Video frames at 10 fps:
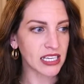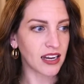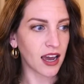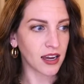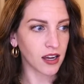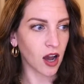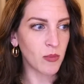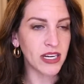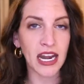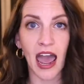cannot
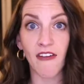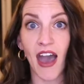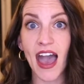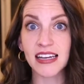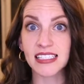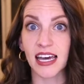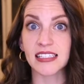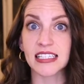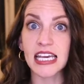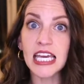come in and have
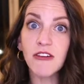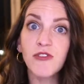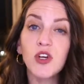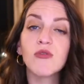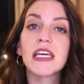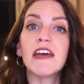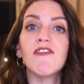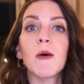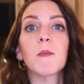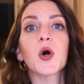access. If you give
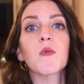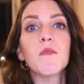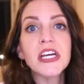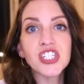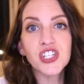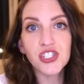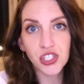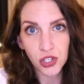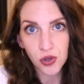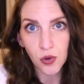them permission
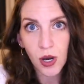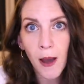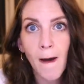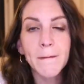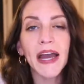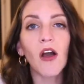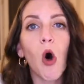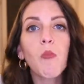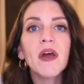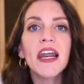to by
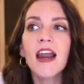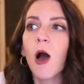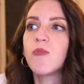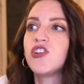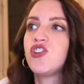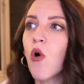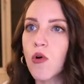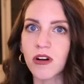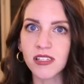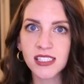opening up
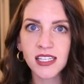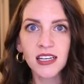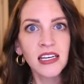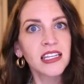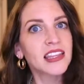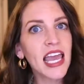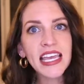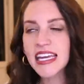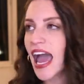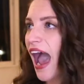doors, they
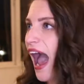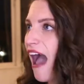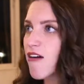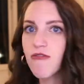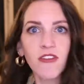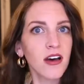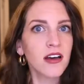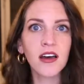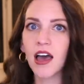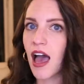can have
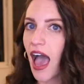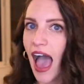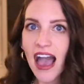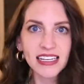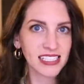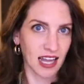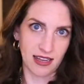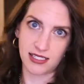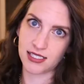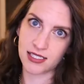
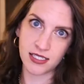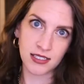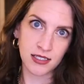access.